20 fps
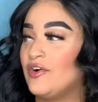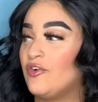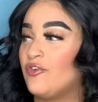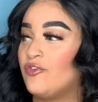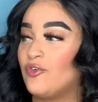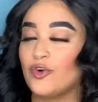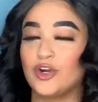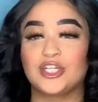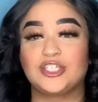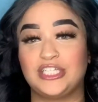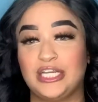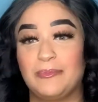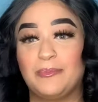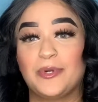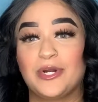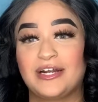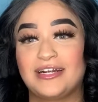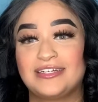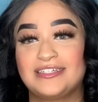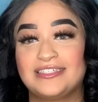for
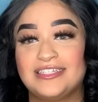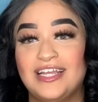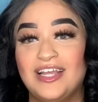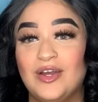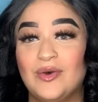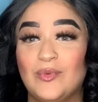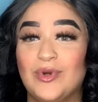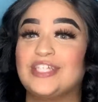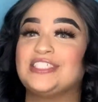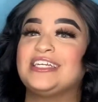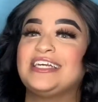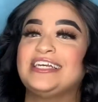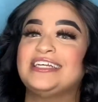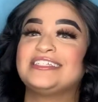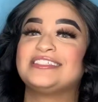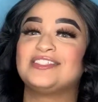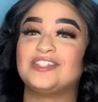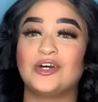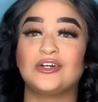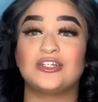cheaper, which
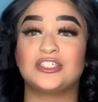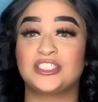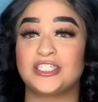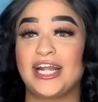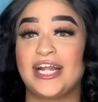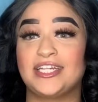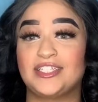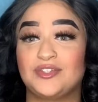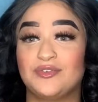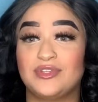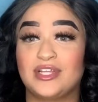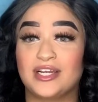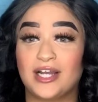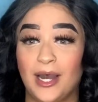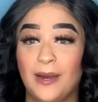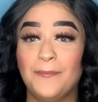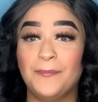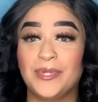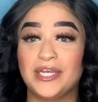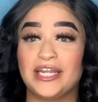is no shade to the
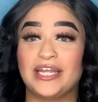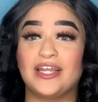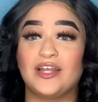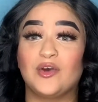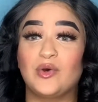company.